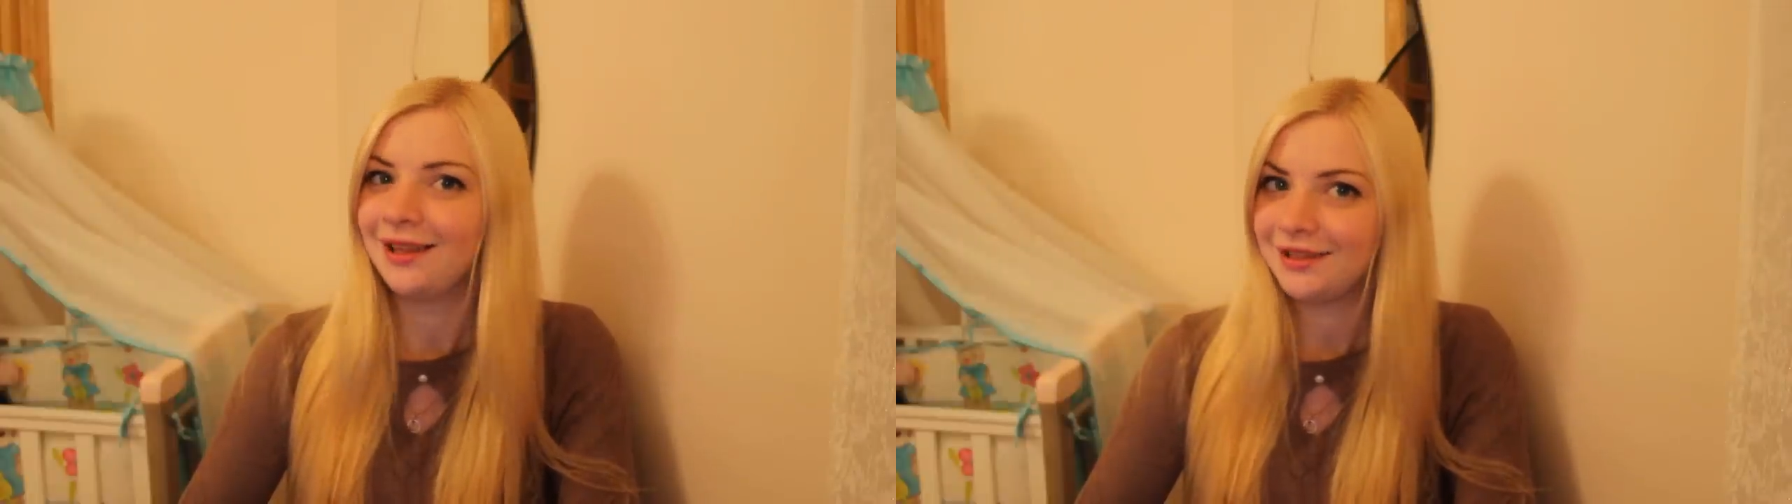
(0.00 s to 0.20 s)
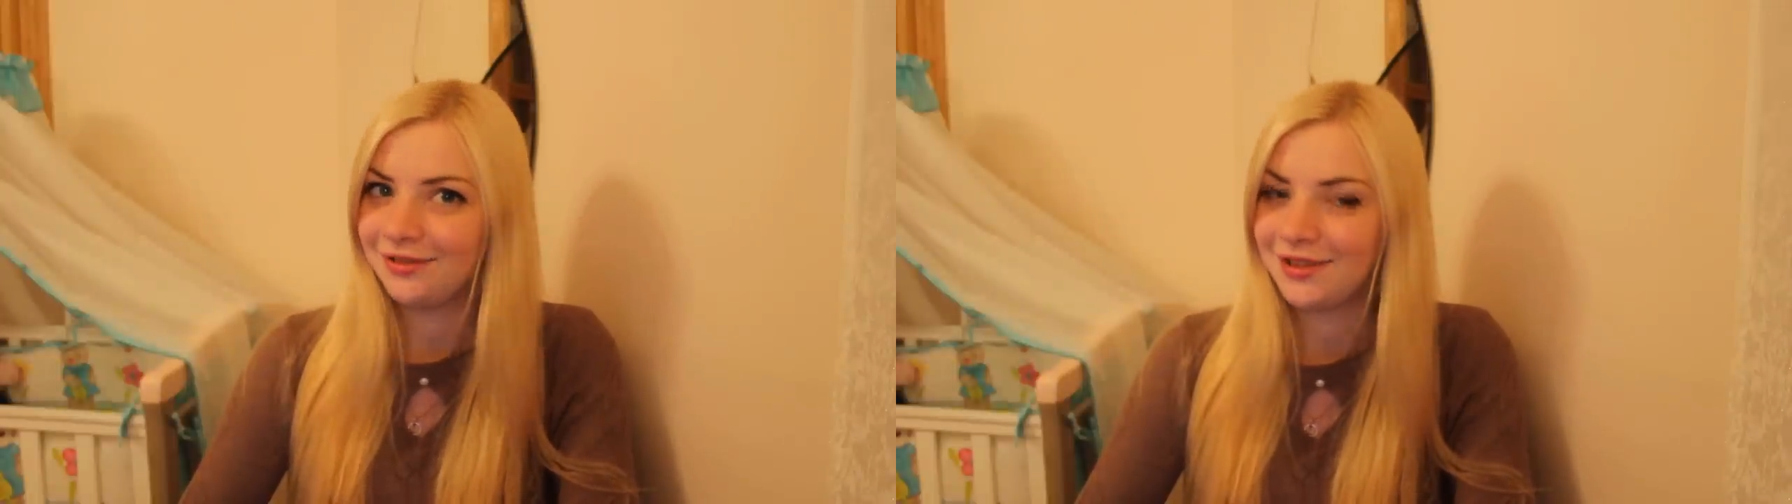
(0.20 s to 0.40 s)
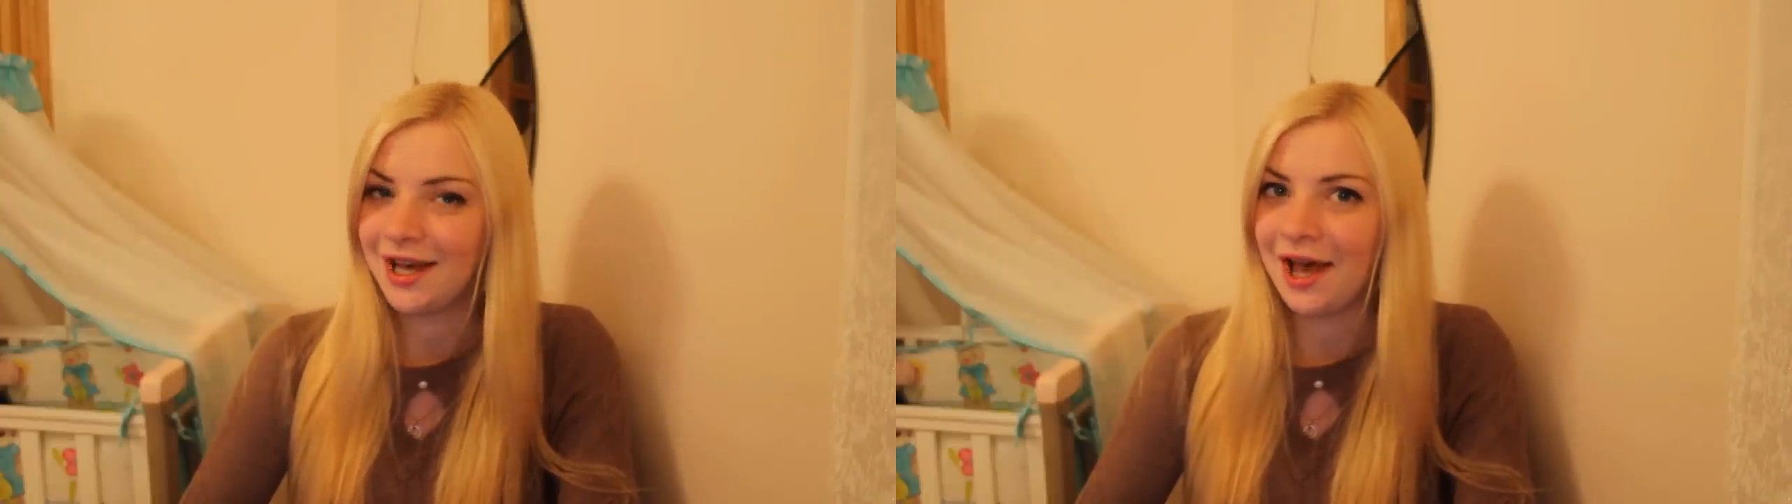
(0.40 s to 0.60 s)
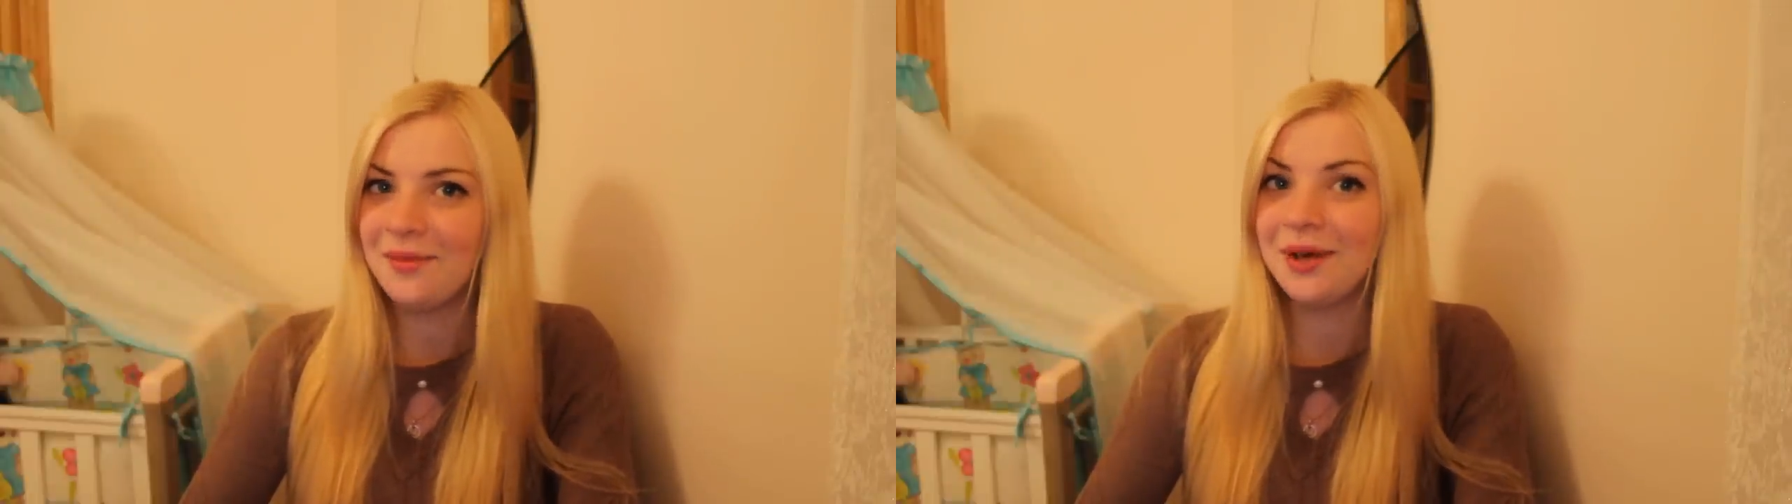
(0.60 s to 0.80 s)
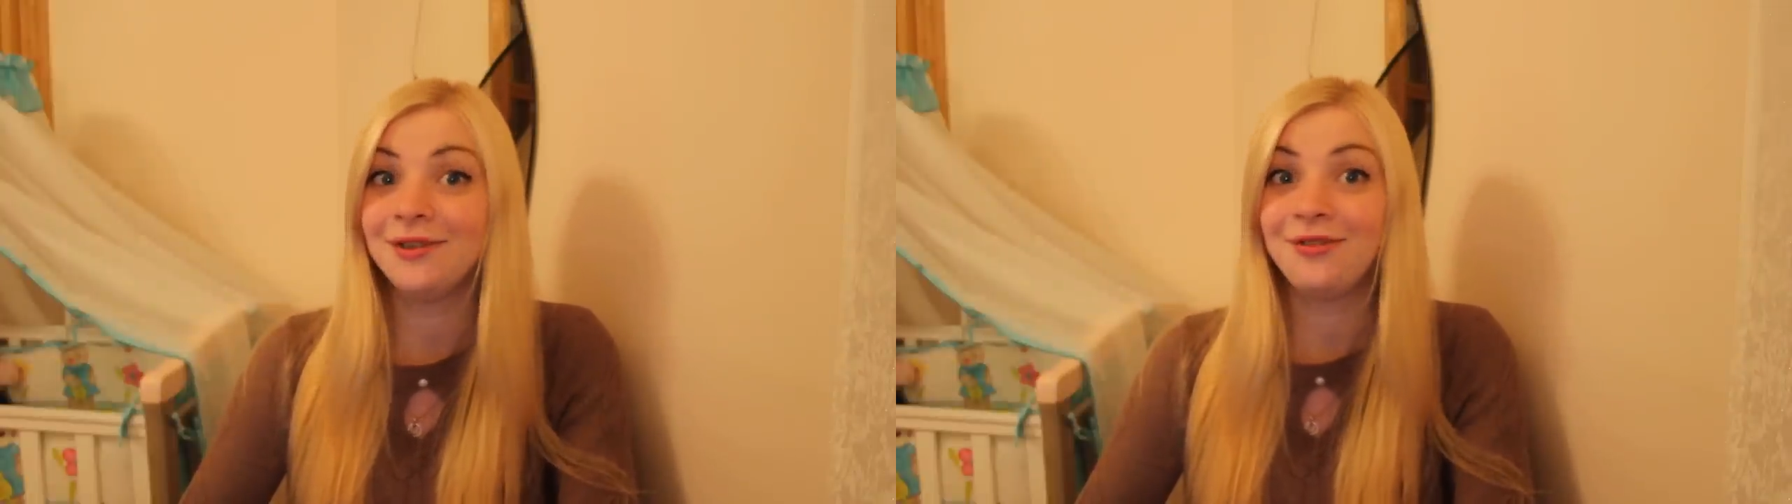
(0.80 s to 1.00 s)
a lot of
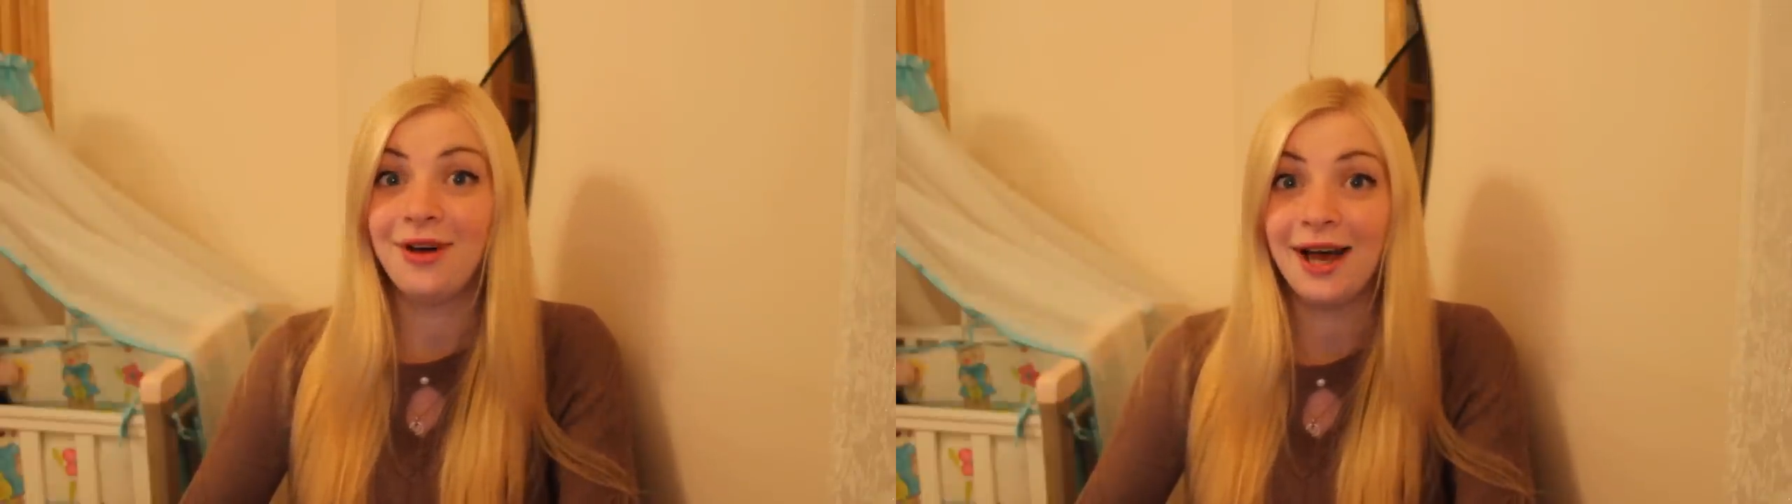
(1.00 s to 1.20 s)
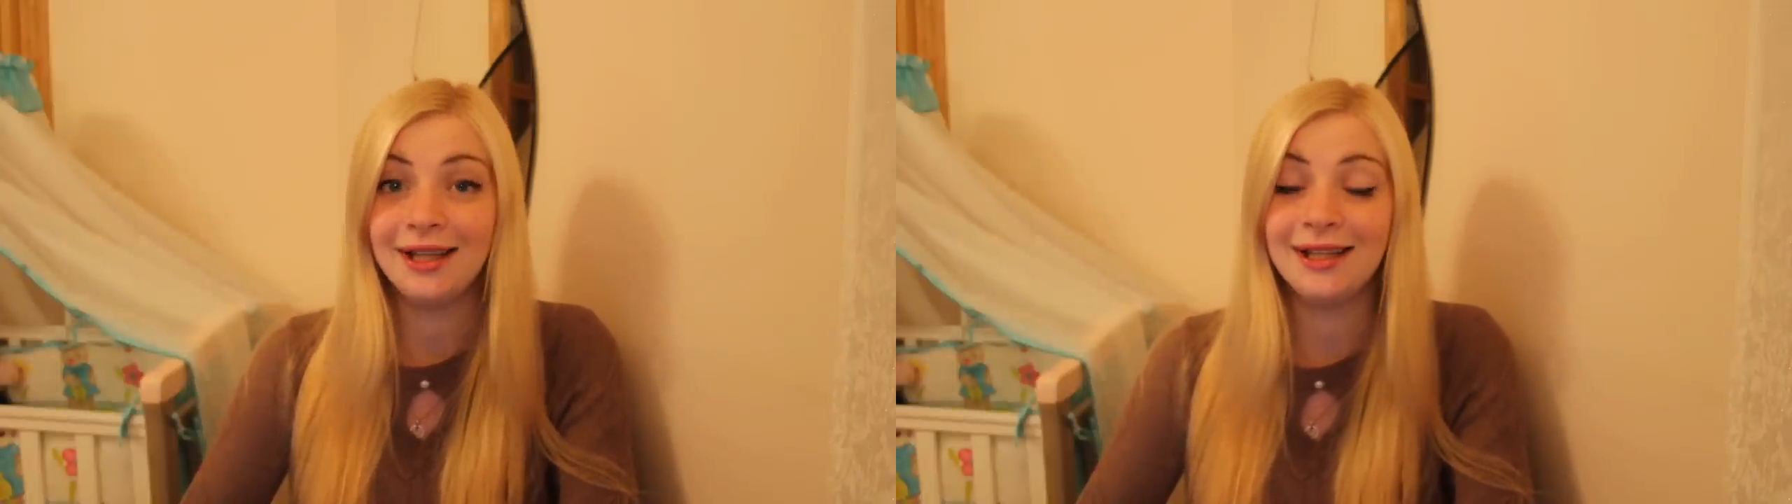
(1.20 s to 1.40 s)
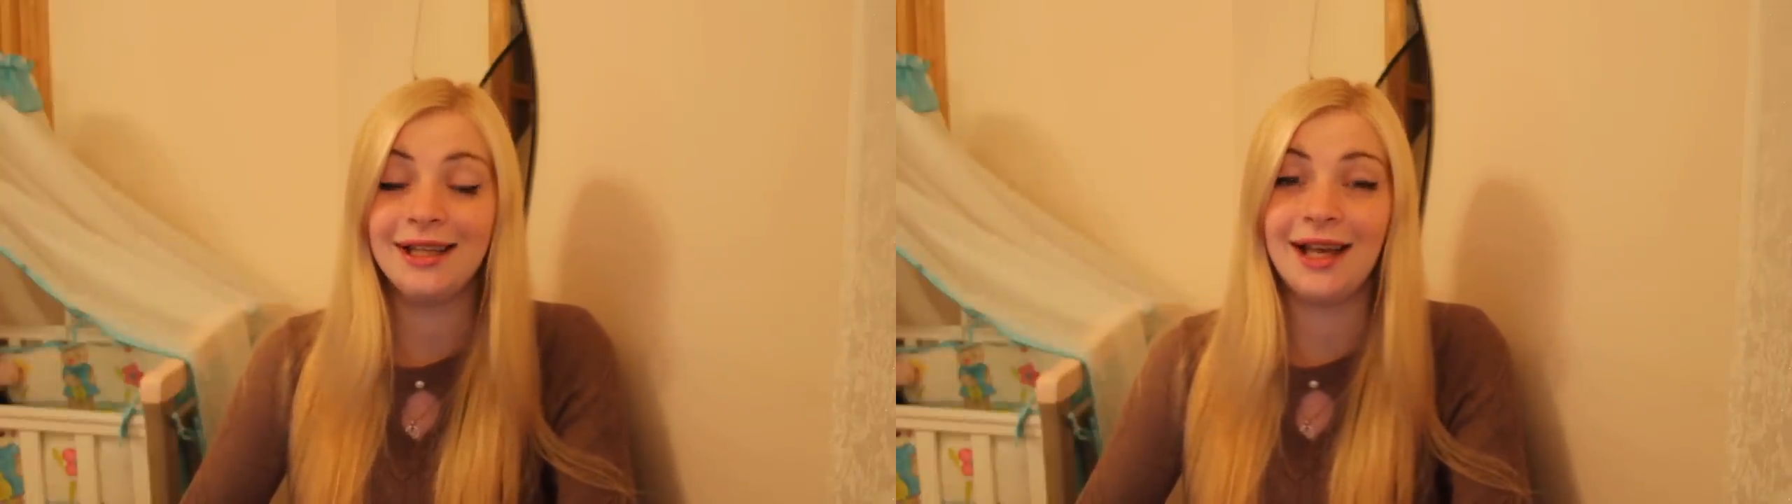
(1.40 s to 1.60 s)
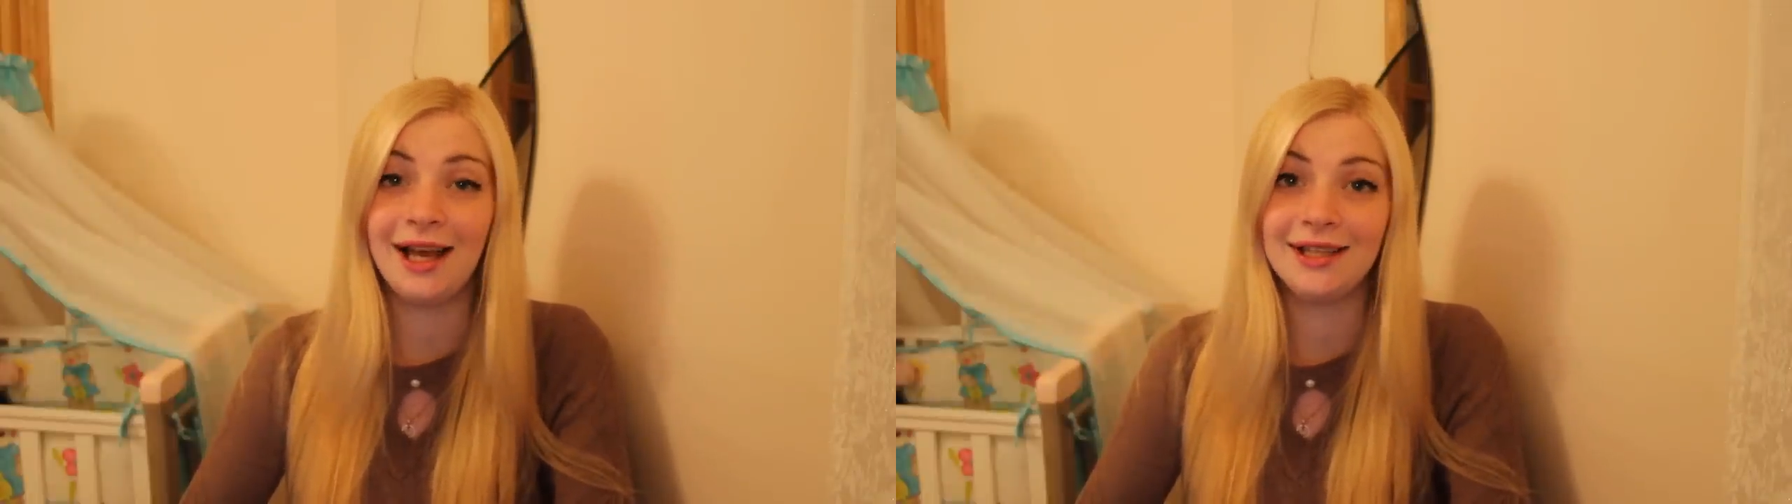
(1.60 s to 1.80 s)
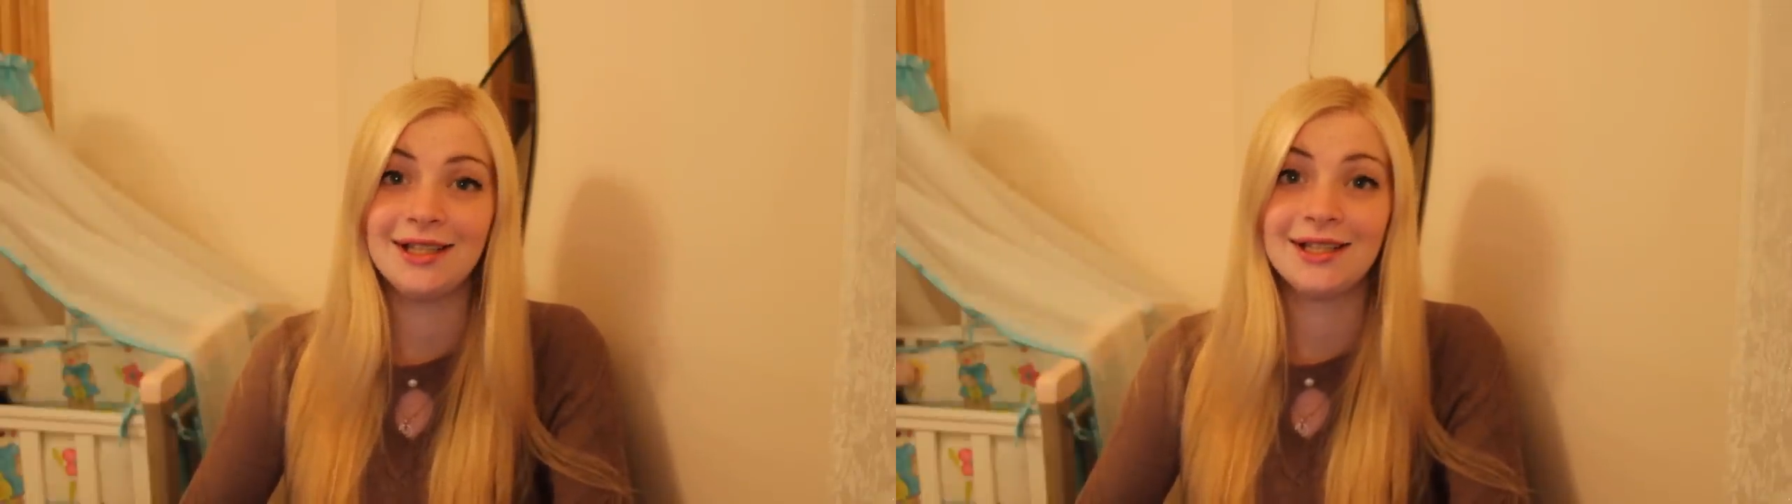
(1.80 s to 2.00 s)
time and finally I